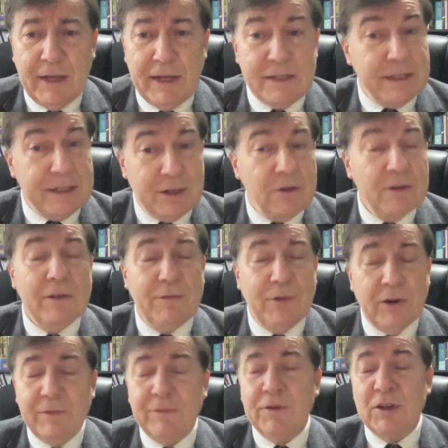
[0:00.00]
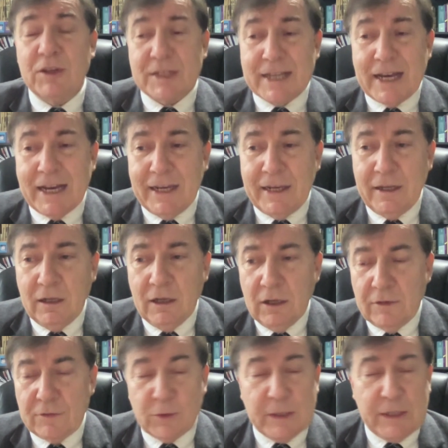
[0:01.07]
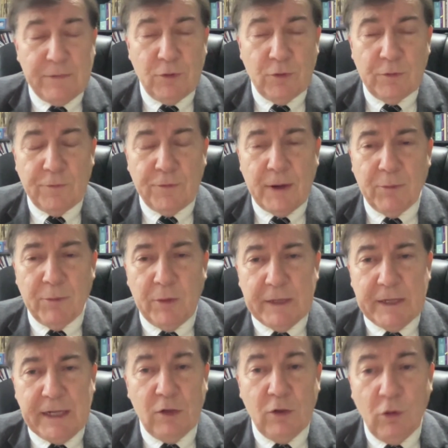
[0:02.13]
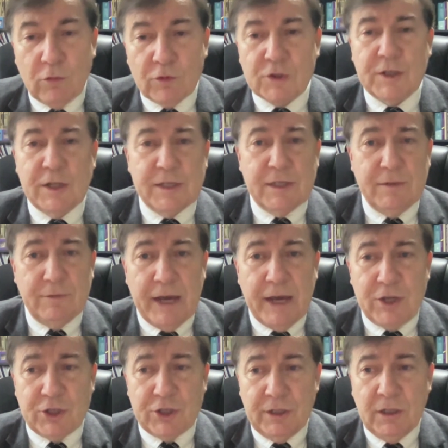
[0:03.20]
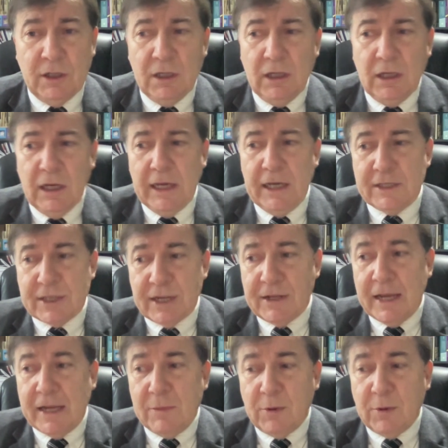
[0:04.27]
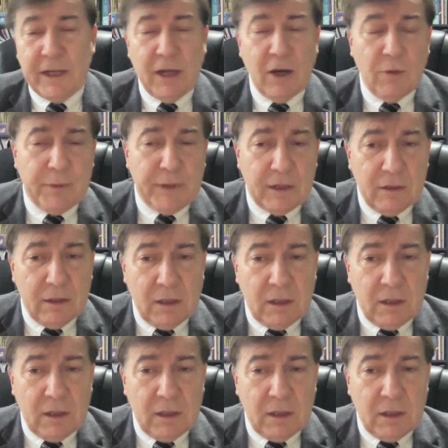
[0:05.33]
He did it on the very first day, 24th of February, when he launched this invasion. He said anybody helping